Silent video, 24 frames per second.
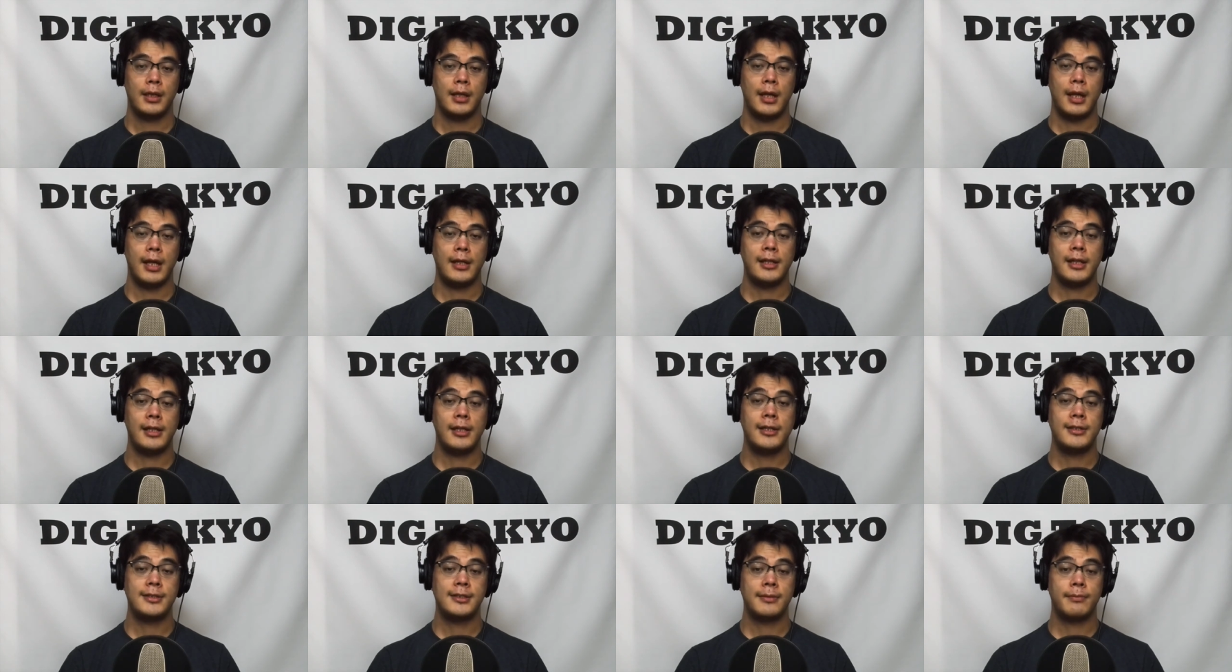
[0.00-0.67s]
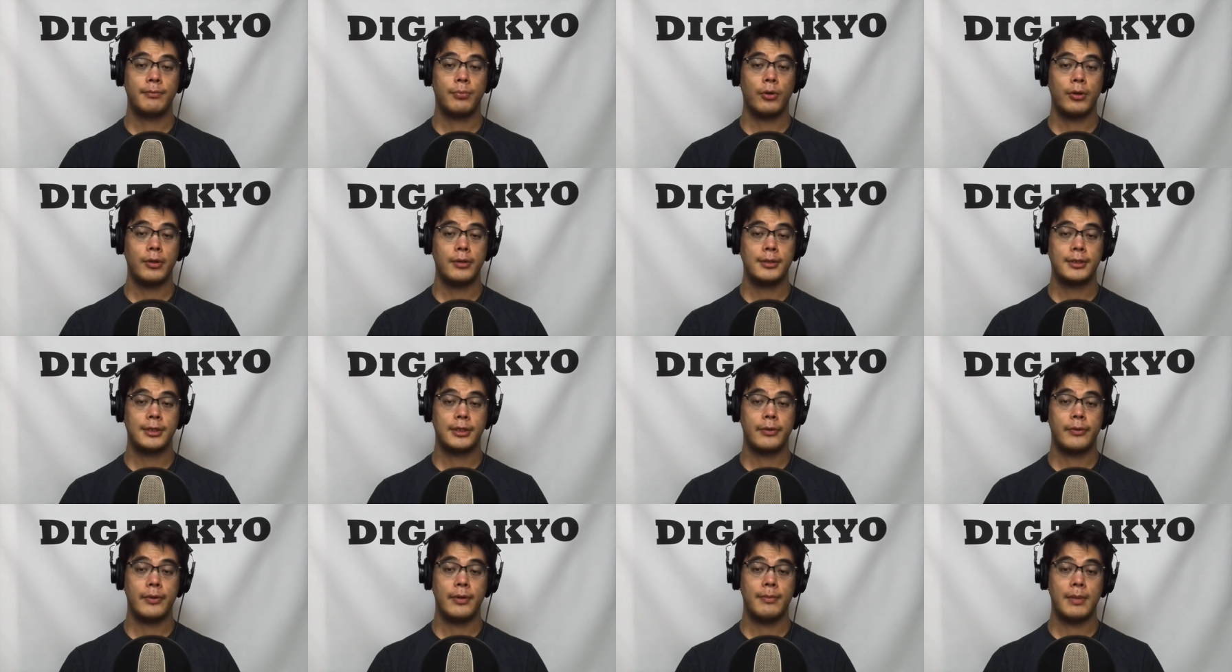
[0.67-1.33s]
And it is important
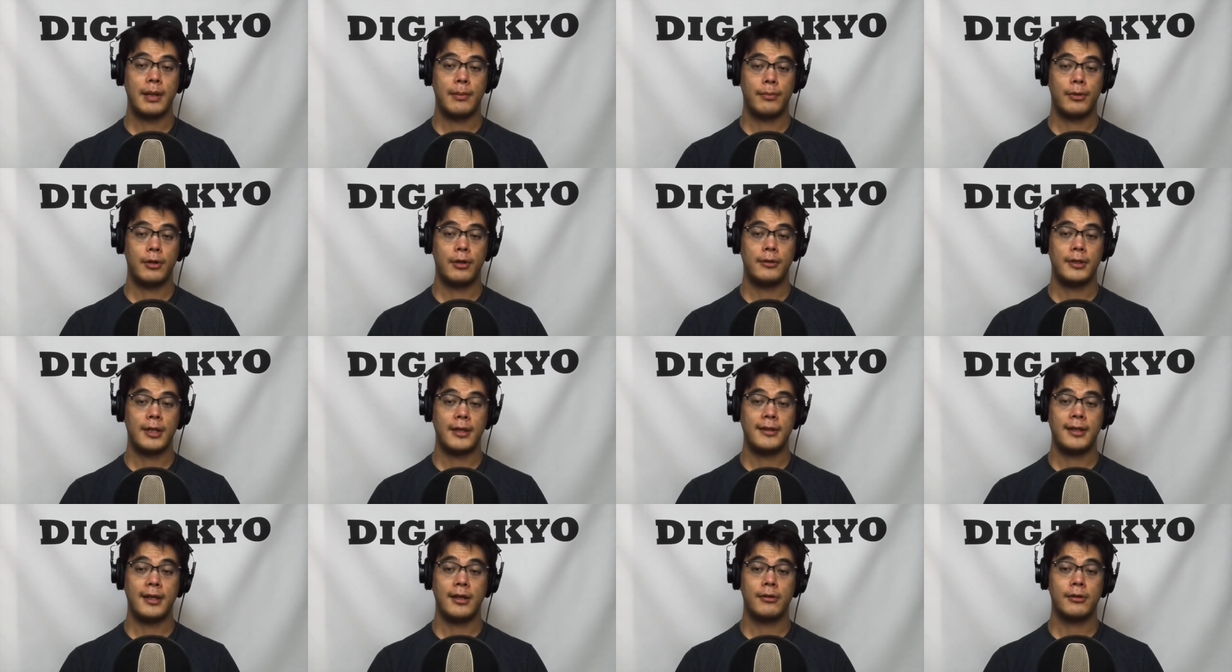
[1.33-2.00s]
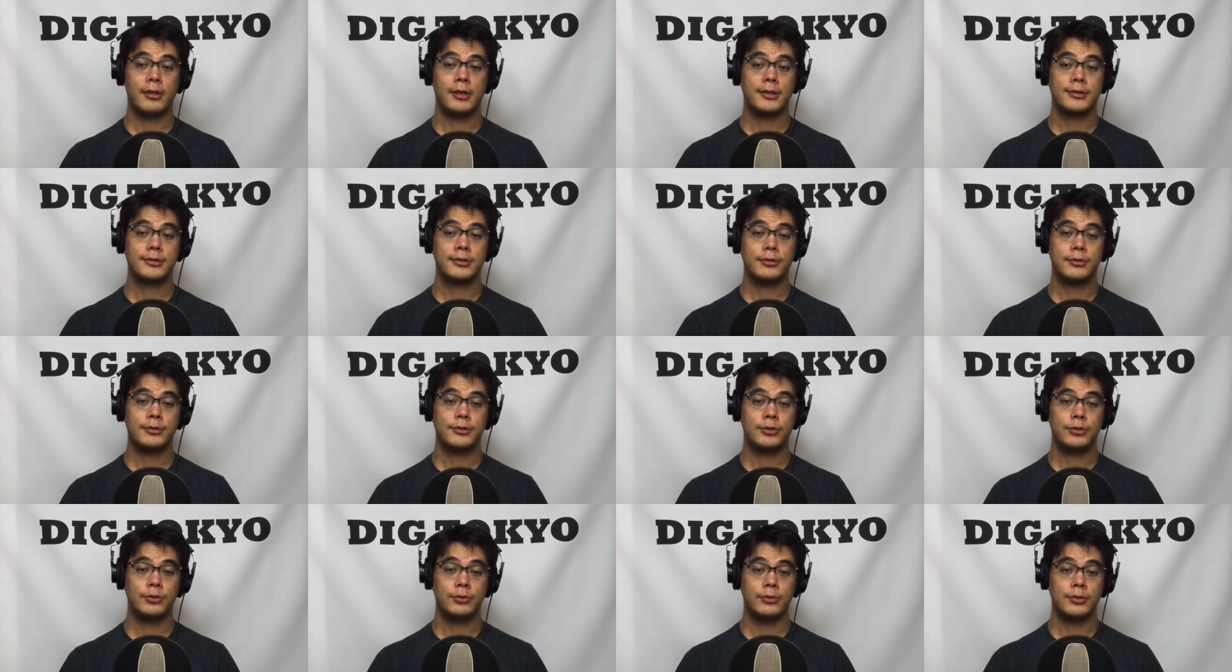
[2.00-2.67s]
to remember that they are also
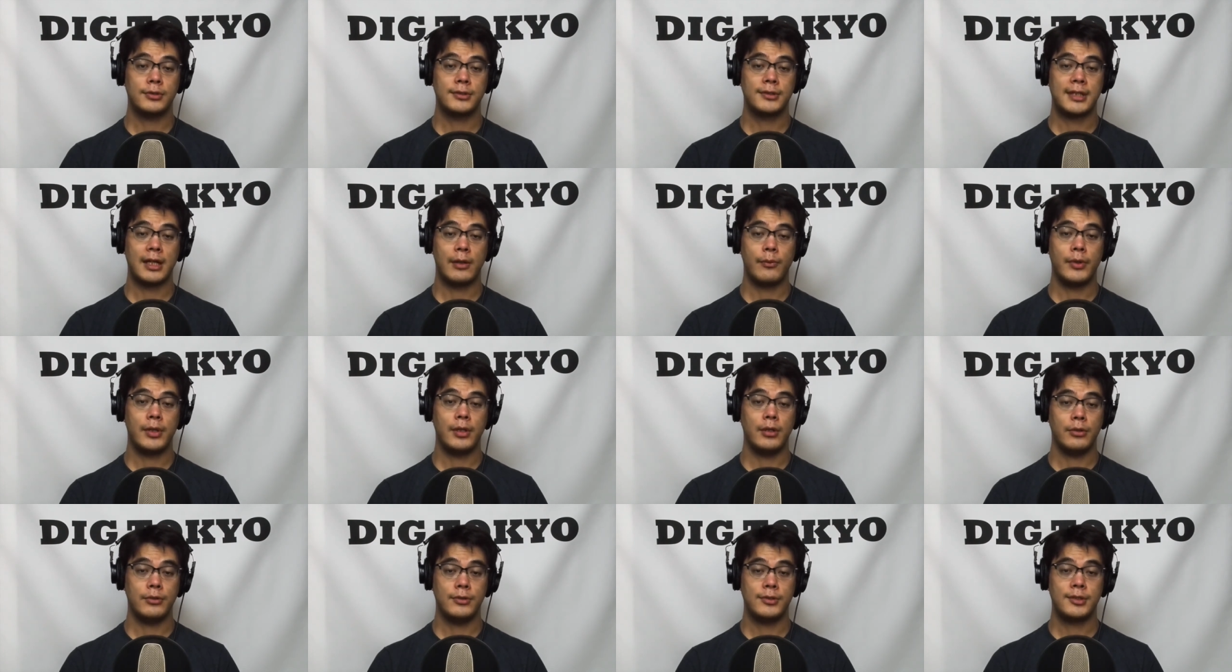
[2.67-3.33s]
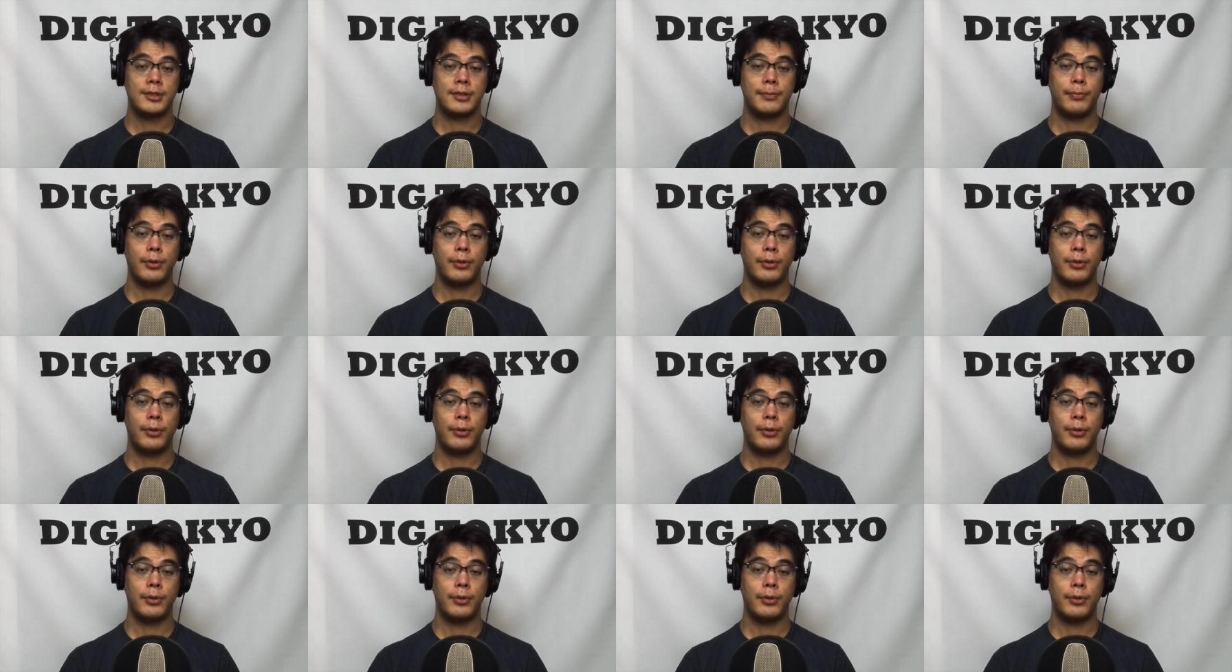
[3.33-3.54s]
tools that we use to